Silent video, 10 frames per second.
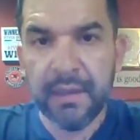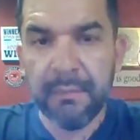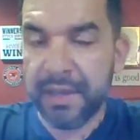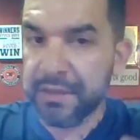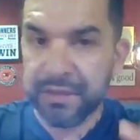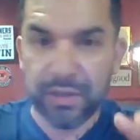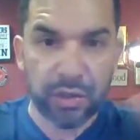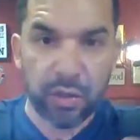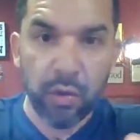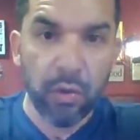Because
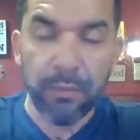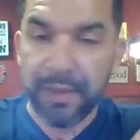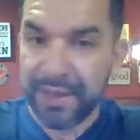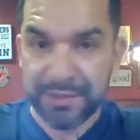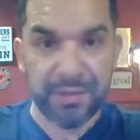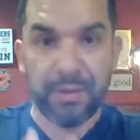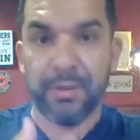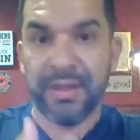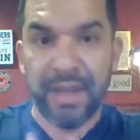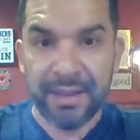they're cool, because they're
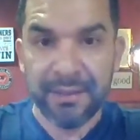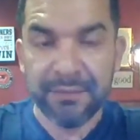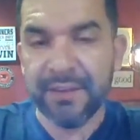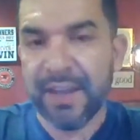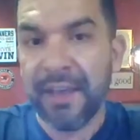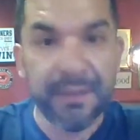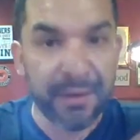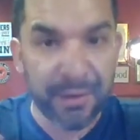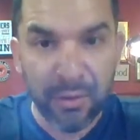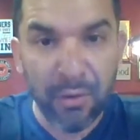live, and
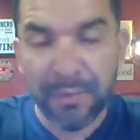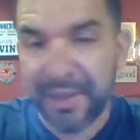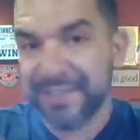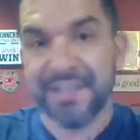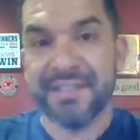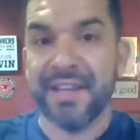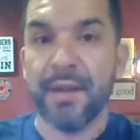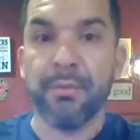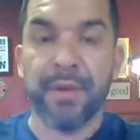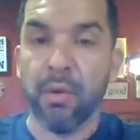they're cool because they stay
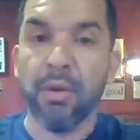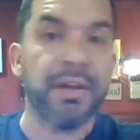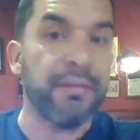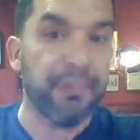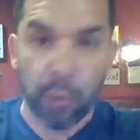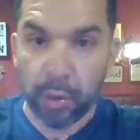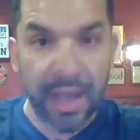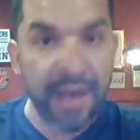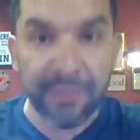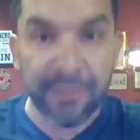recorded
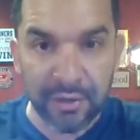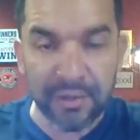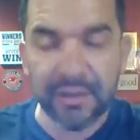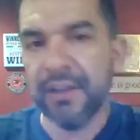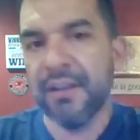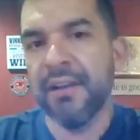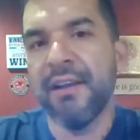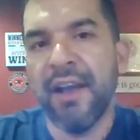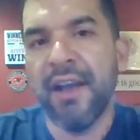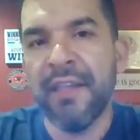forever.
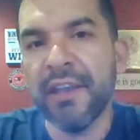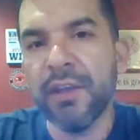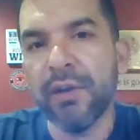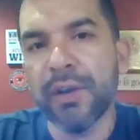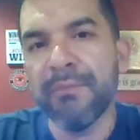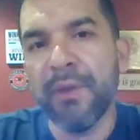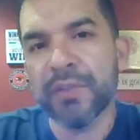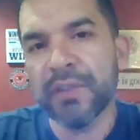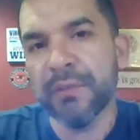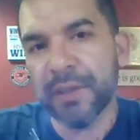And then you can
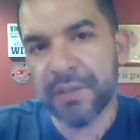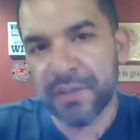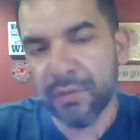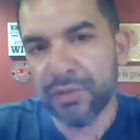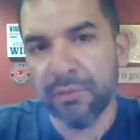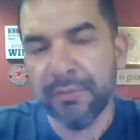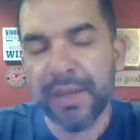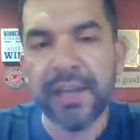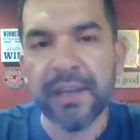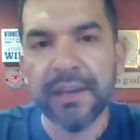post them on social
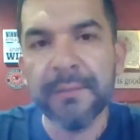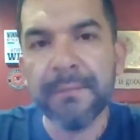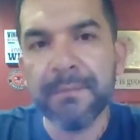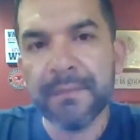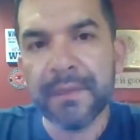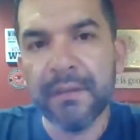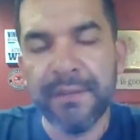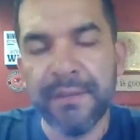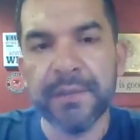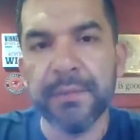media,
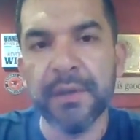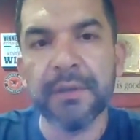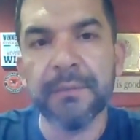Facebook.